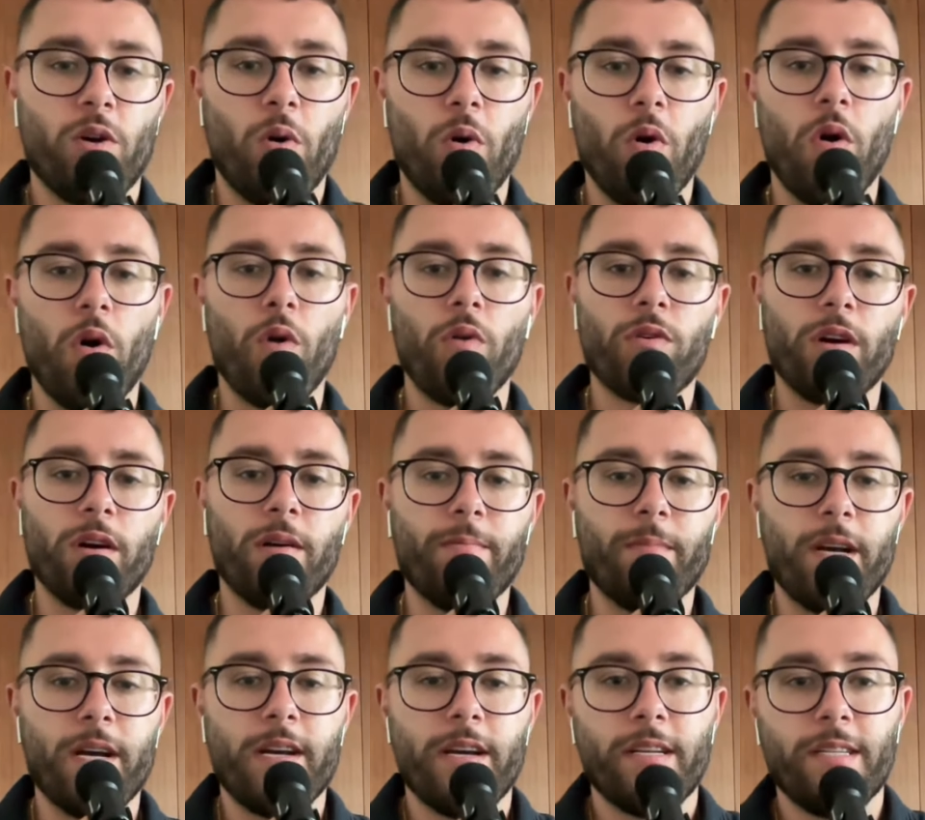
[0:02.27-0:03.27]
Cole
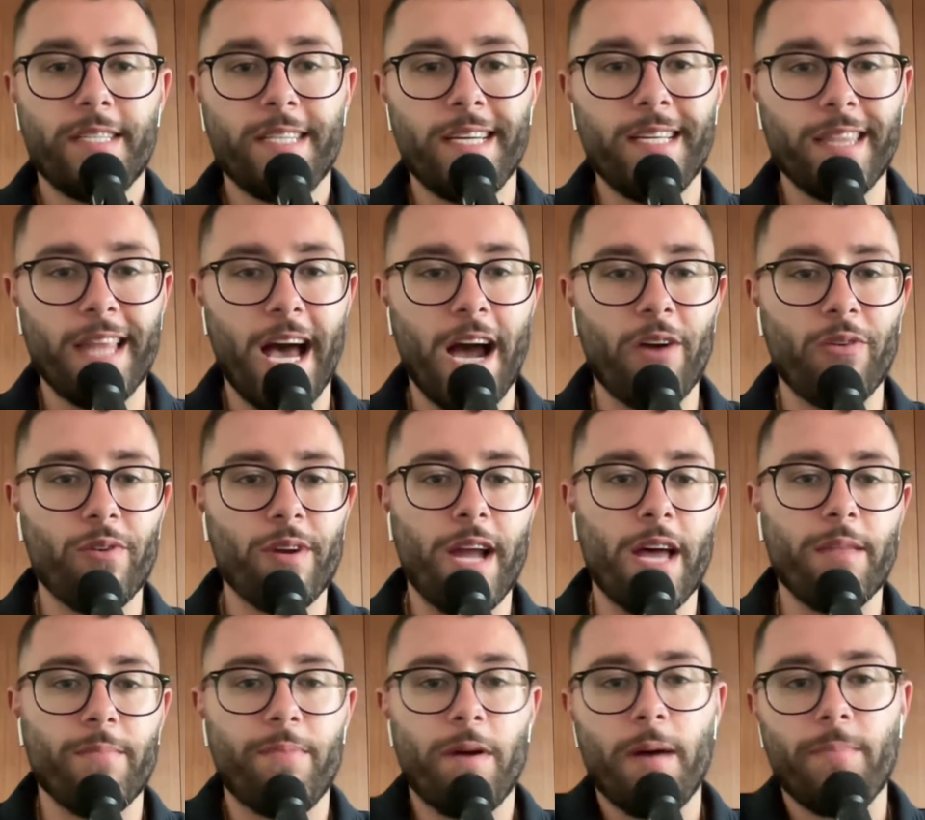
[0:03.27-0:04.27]
Holcomb, Dean Lowry
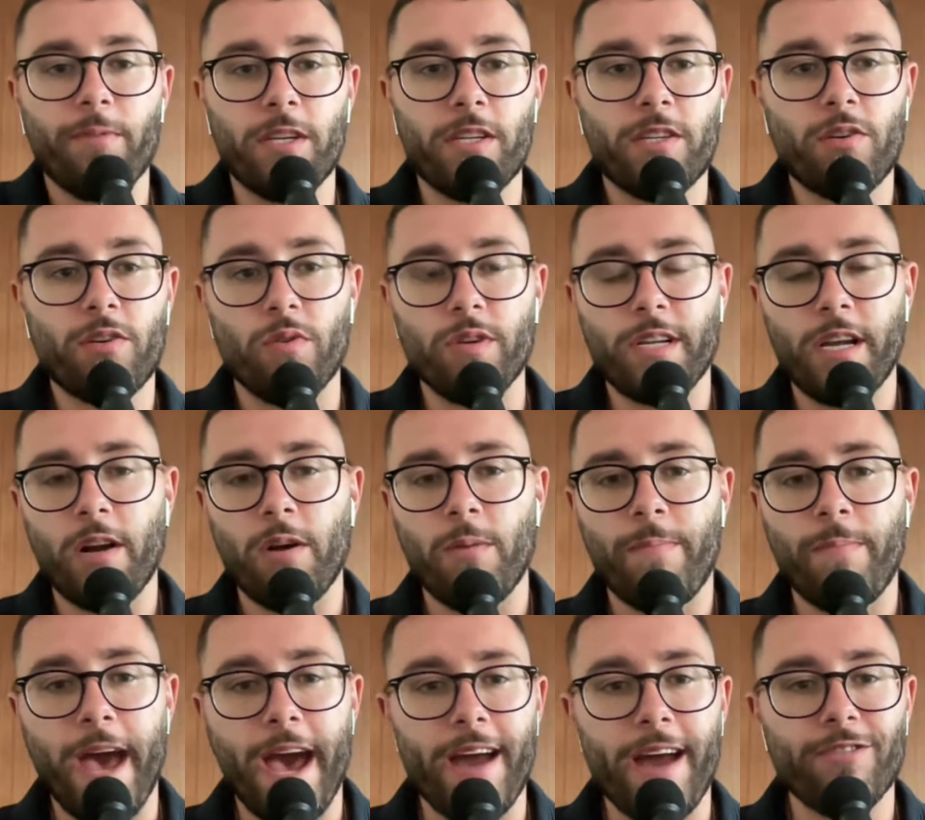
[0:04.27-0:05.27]
on the PUP list, Cordarrelle
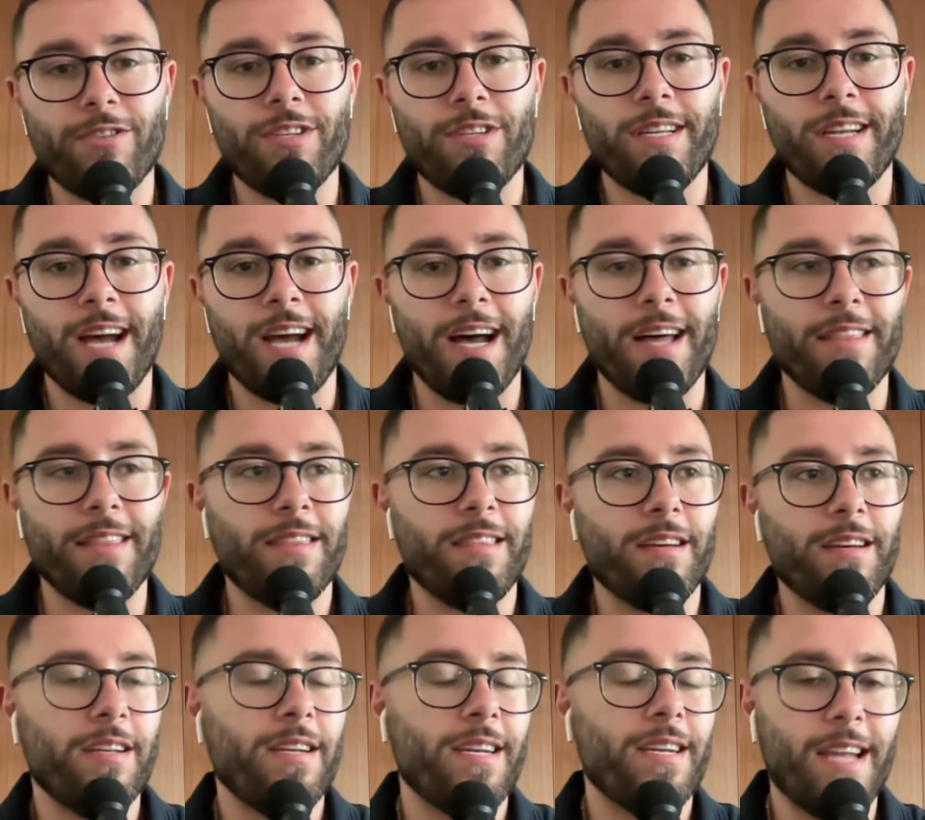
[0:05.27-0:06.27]
Patterson on
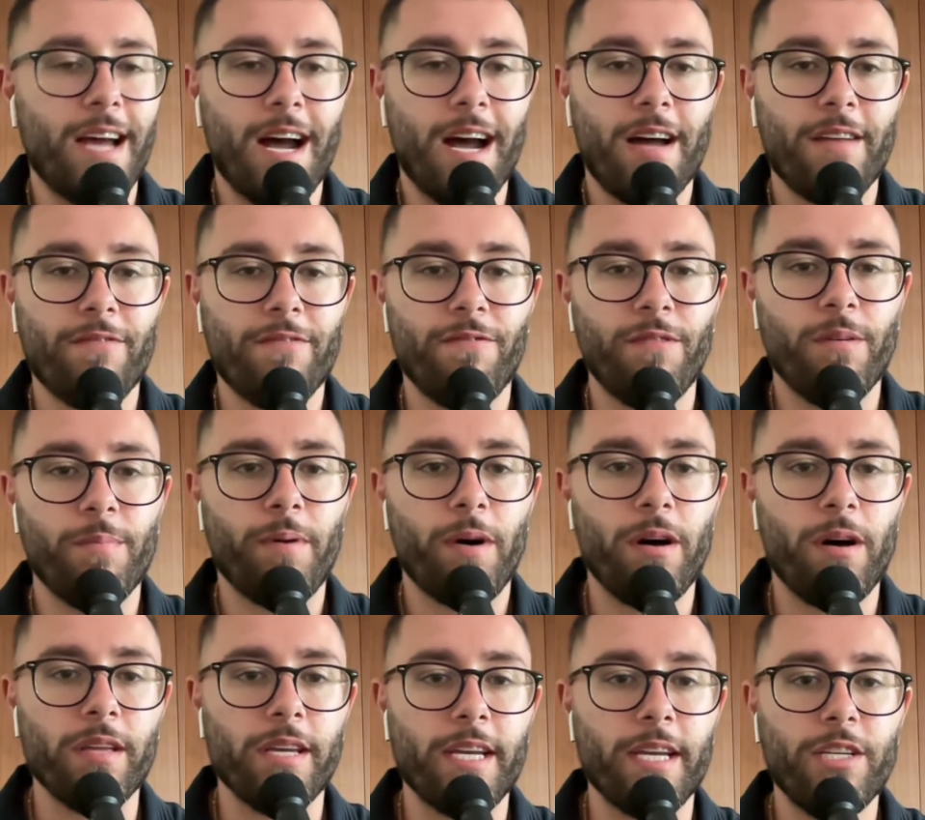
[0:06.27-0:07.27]
the
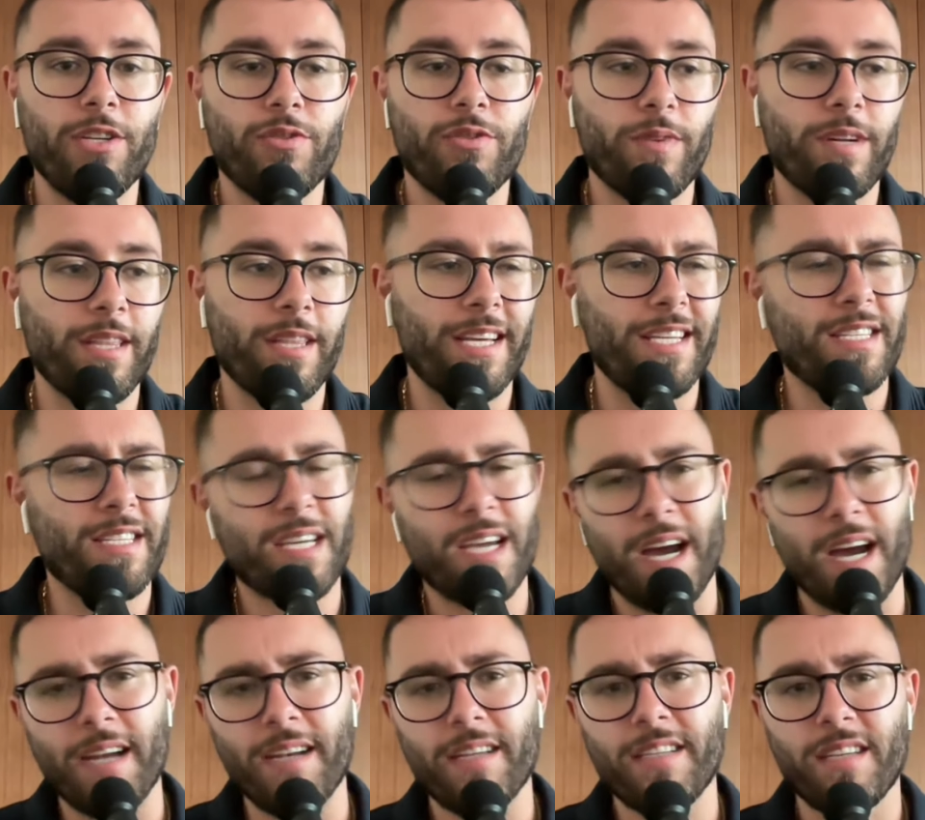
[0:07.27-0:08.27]
non-football injury list.
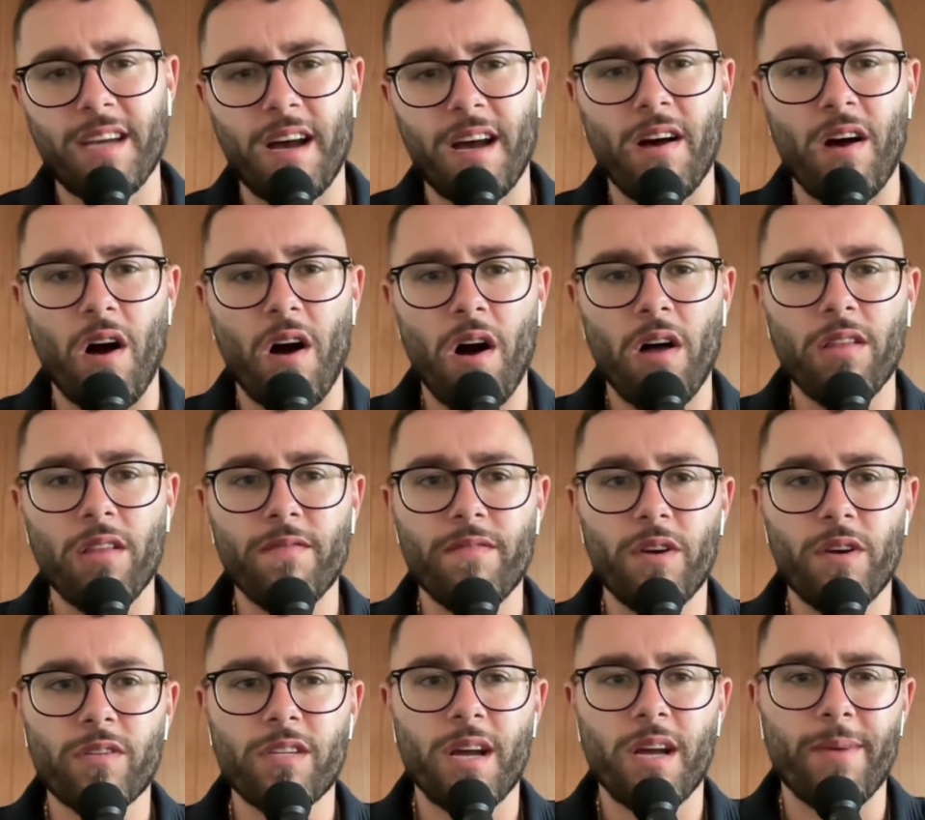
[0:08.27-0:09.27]
Kind of saw all of
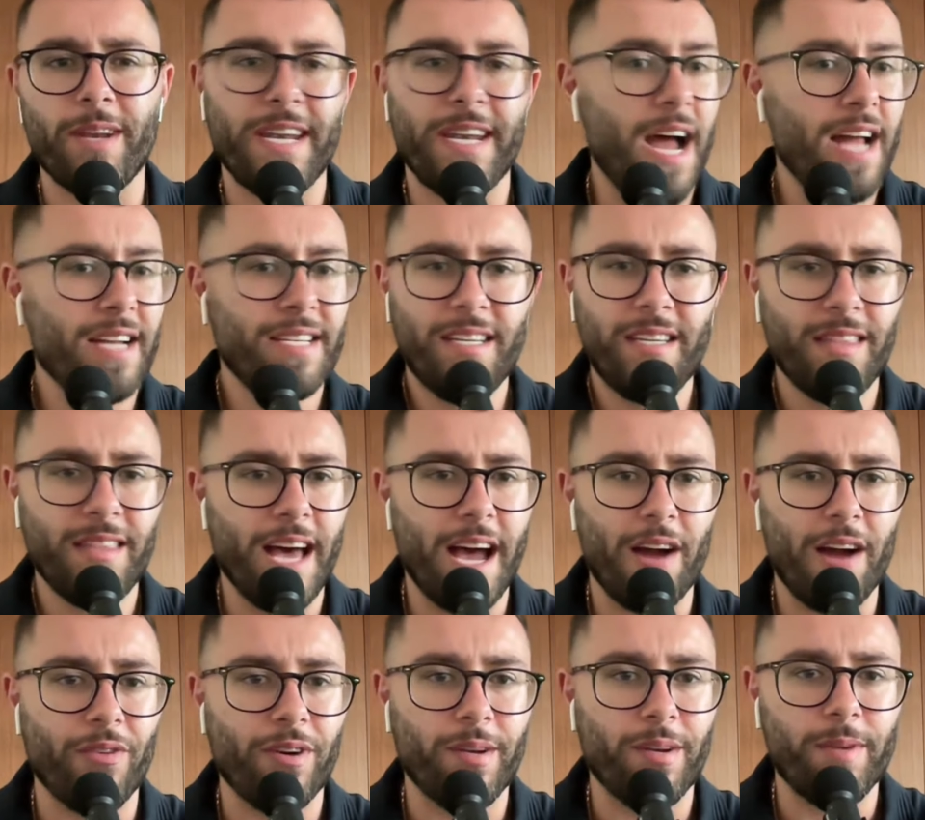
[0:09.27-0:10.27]
those coming. Not Dean
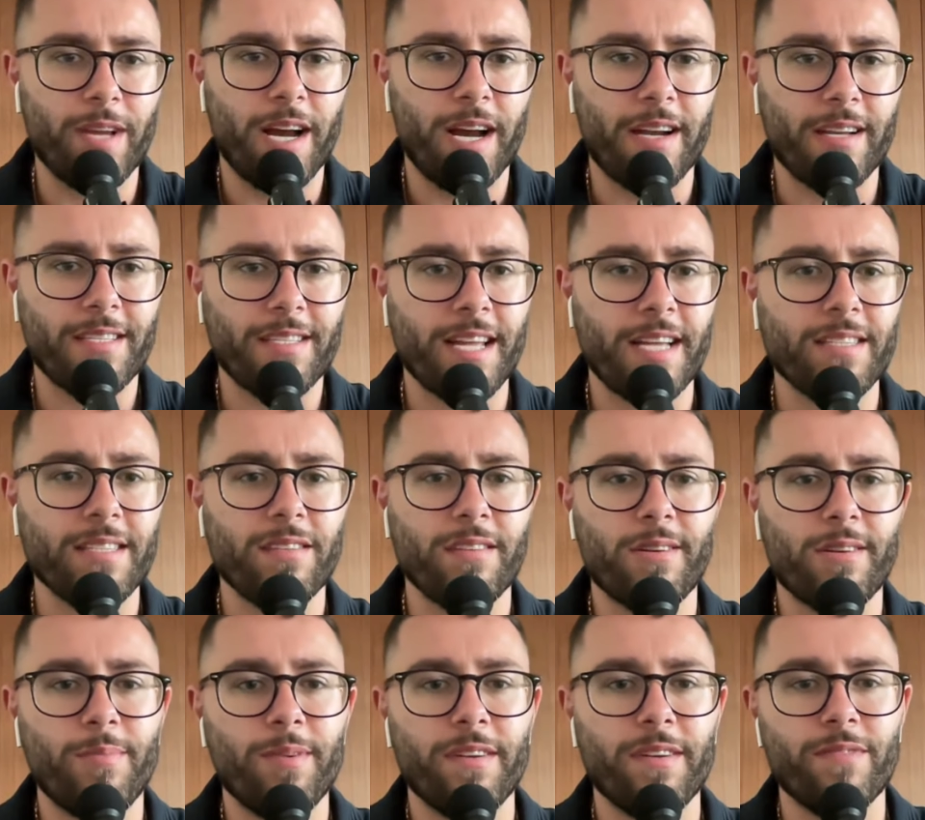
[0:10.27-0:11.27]
Lowry, to be honest. That's a
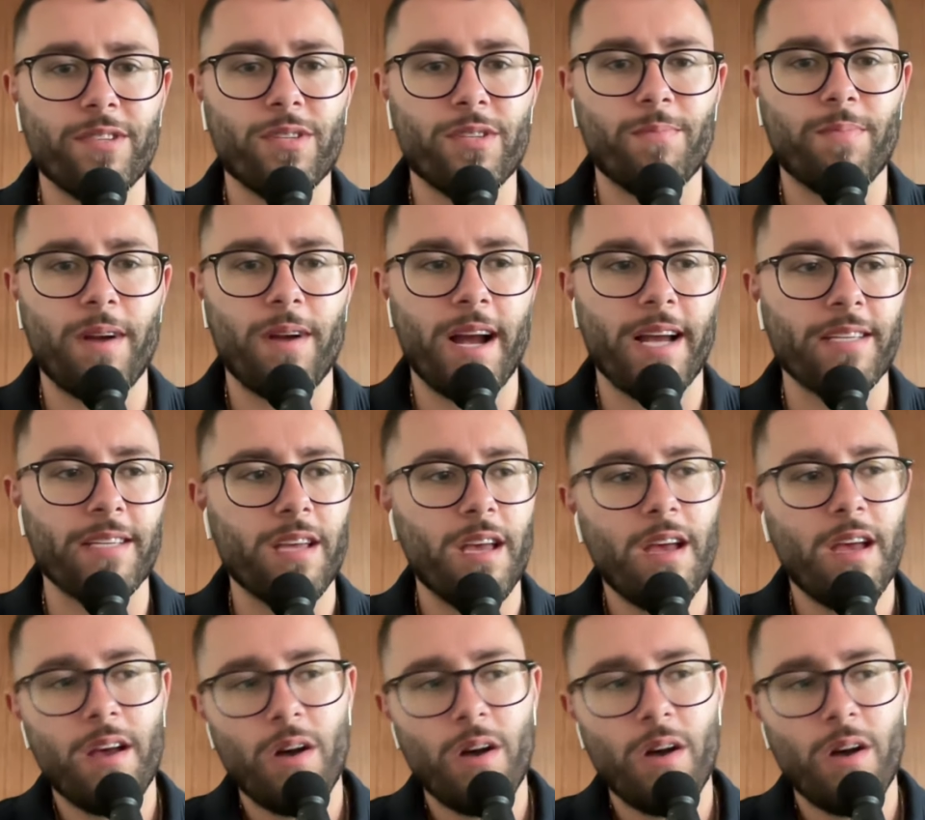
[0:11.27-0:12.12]
little bit of a surprise.